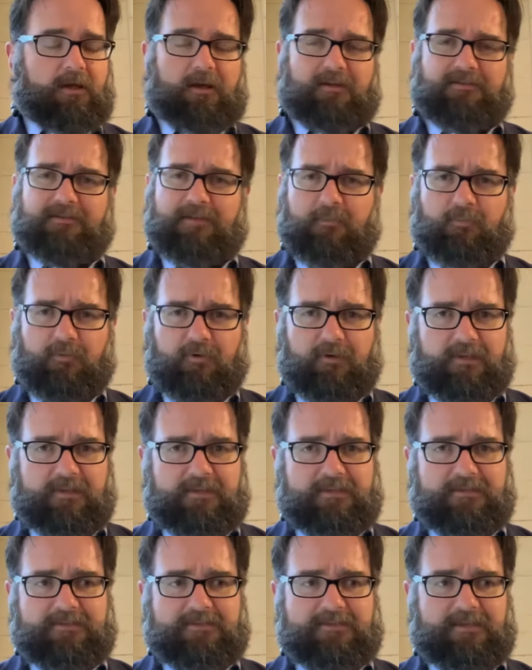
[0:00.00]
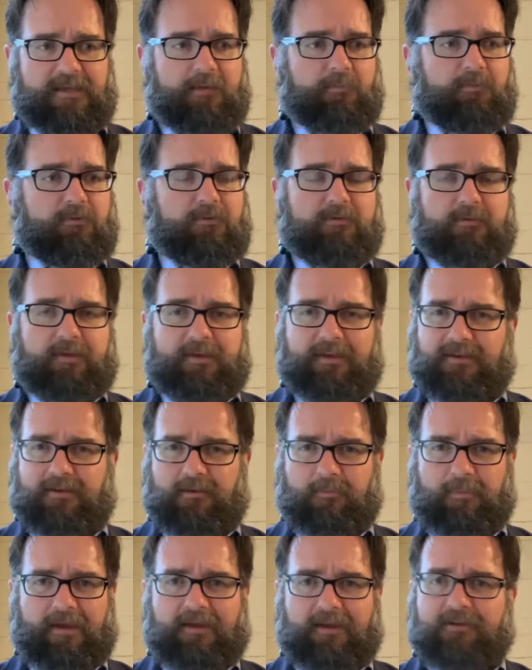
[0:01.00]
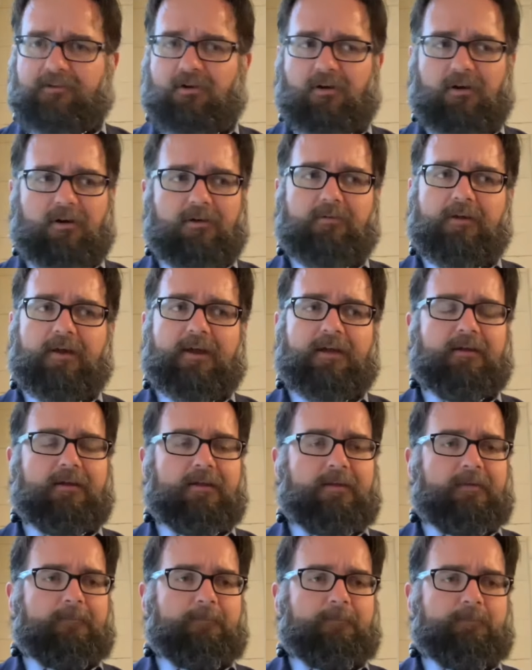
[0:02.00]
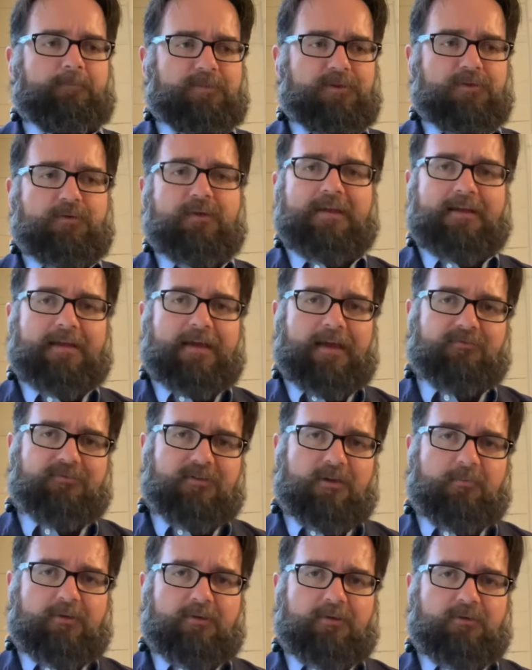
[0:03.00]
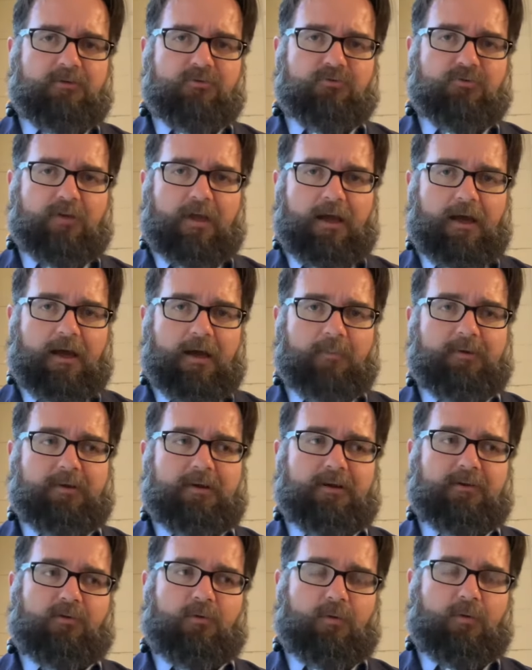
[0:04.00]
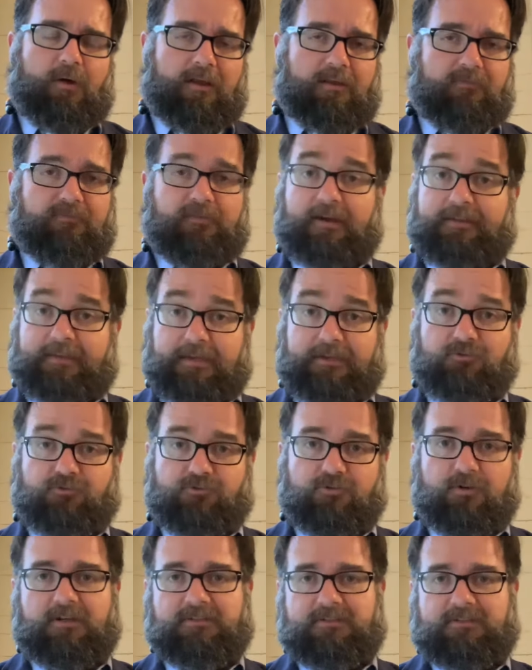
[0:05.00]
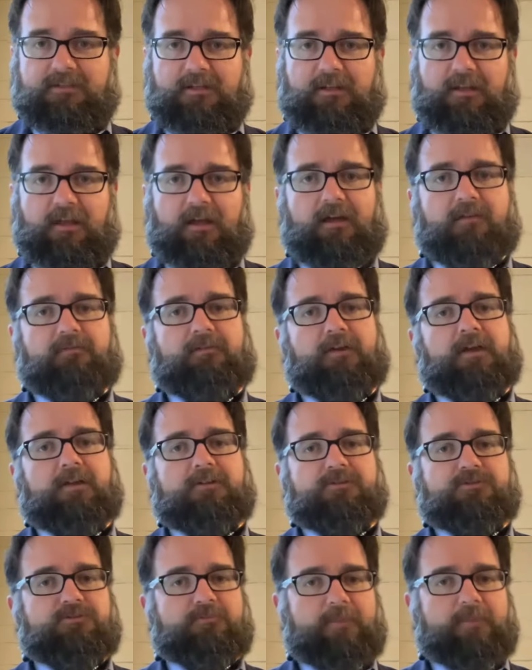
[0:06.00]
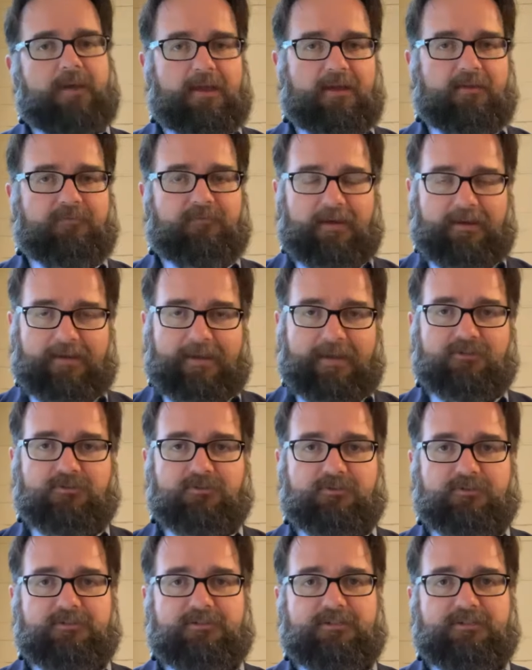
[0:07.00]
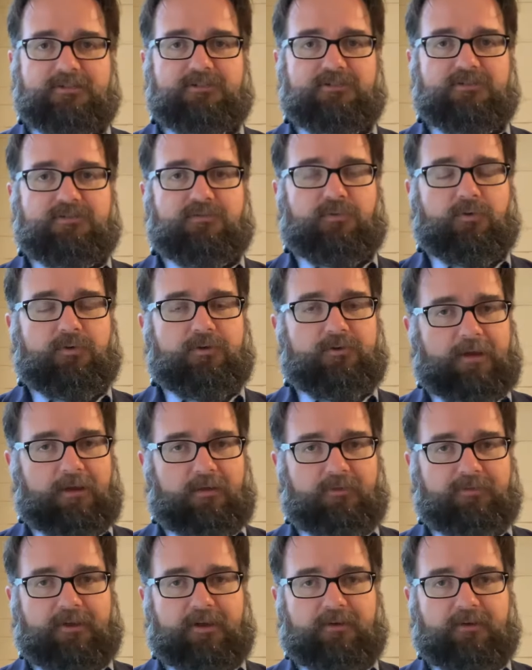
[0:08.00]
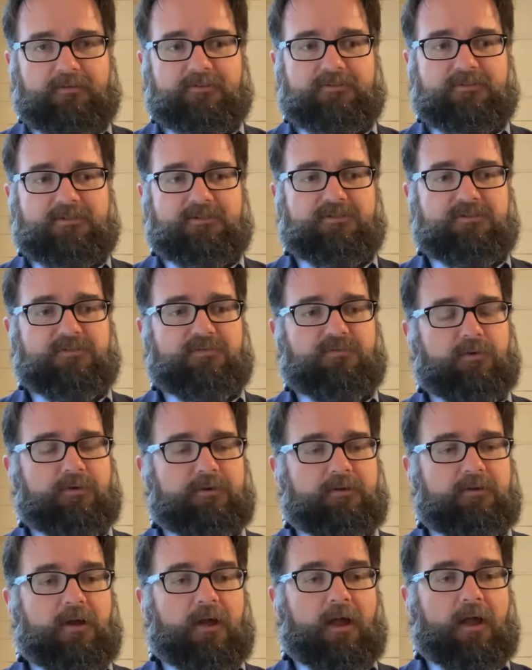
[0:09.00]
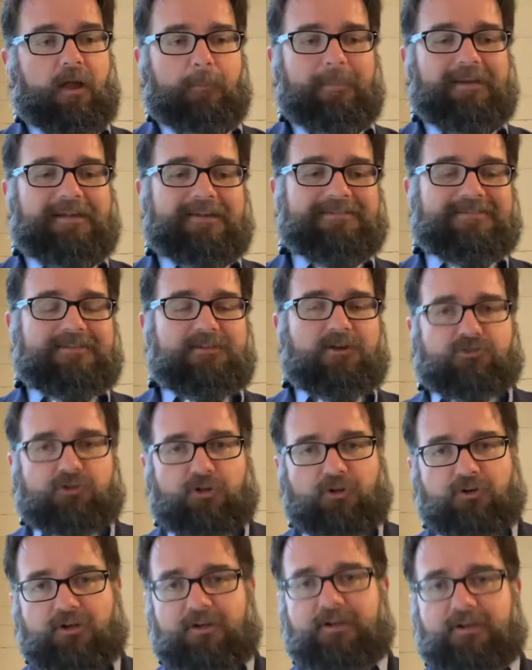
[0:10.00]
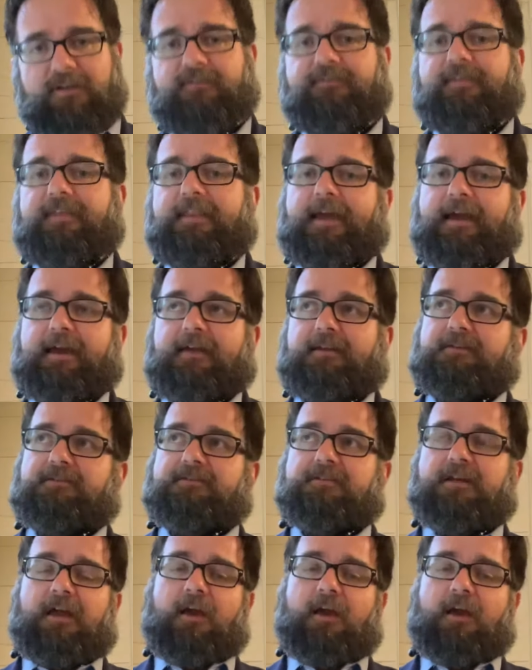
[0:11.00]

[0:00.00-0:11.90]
temporarily disabled, hit in a bad car wreck. You need to have somebody who's competent and qualified that you trust and love to make financial decisions for you, healthcare decisions for you. Because the alternative to that is